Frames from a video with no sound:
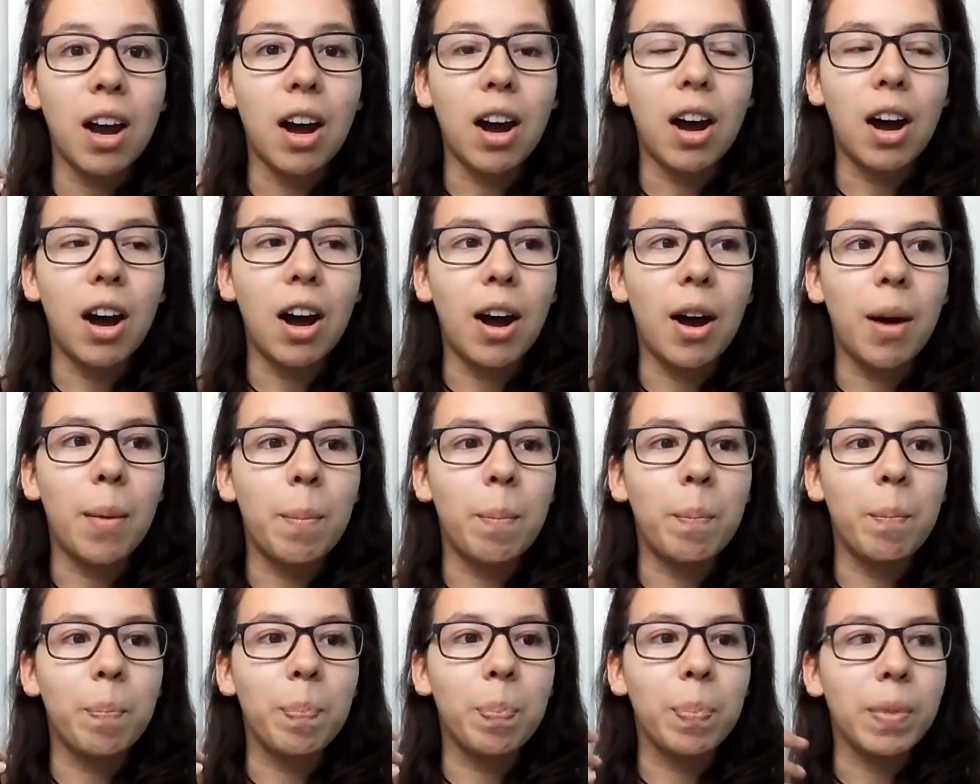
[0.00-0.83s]

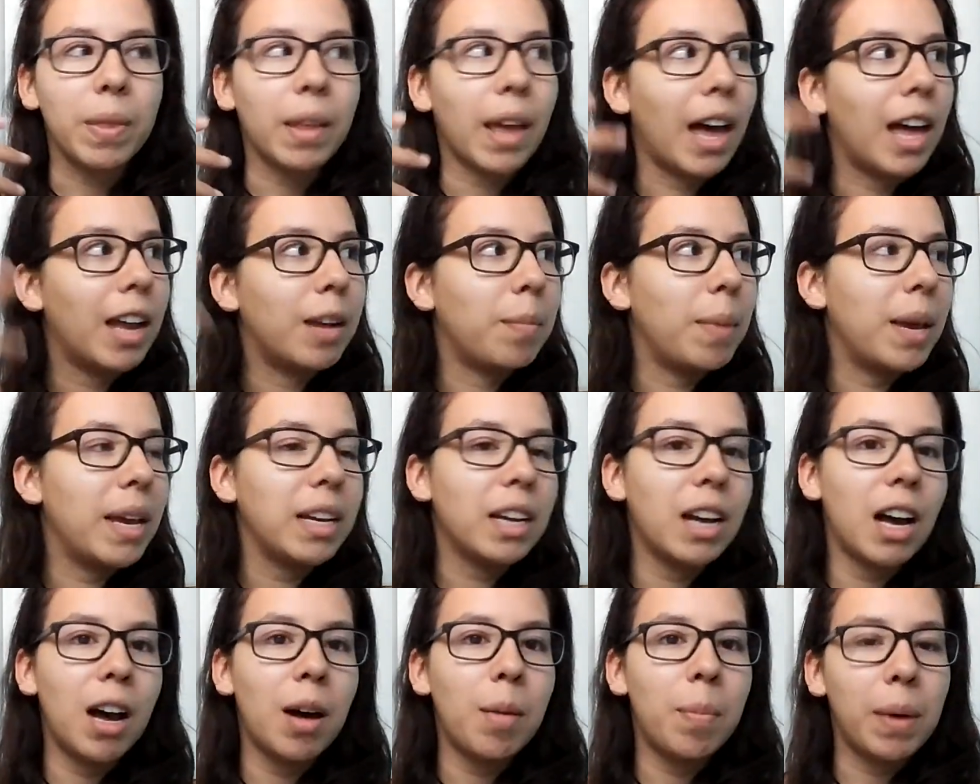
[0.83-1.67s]
add
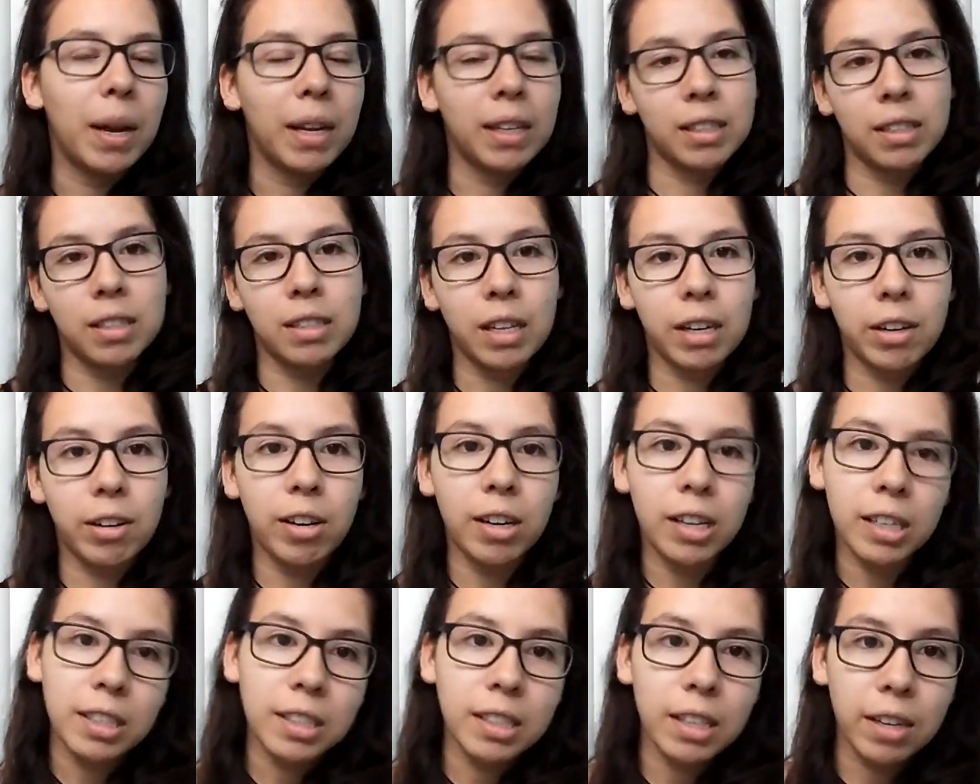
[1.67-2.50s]
makeup,
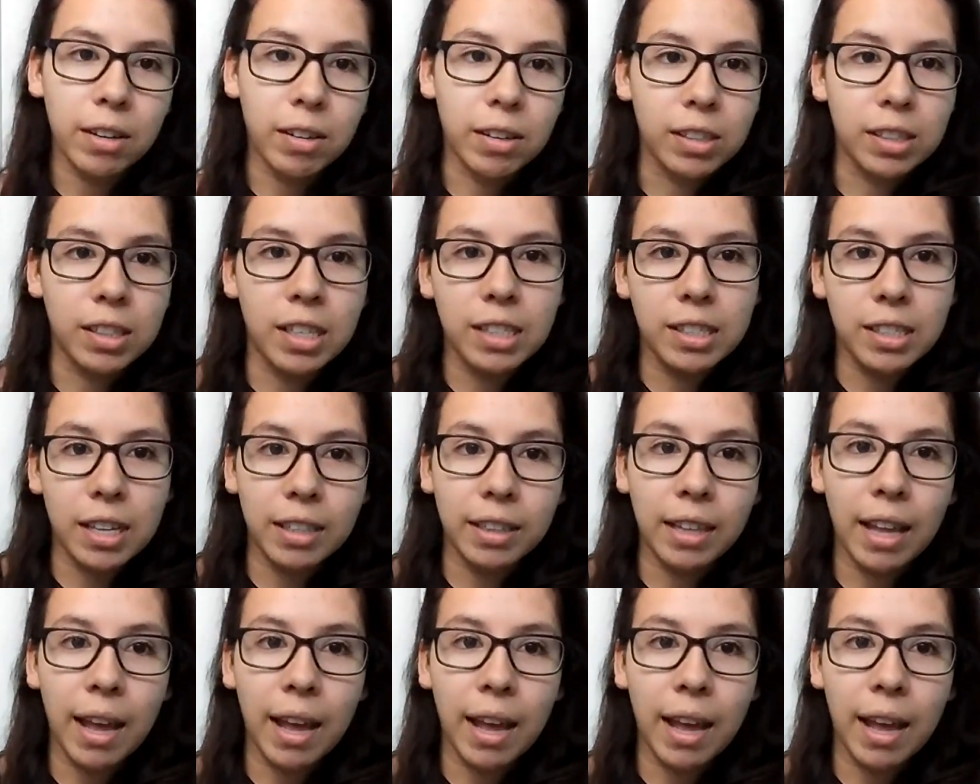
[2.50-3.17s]
etc., etc., things like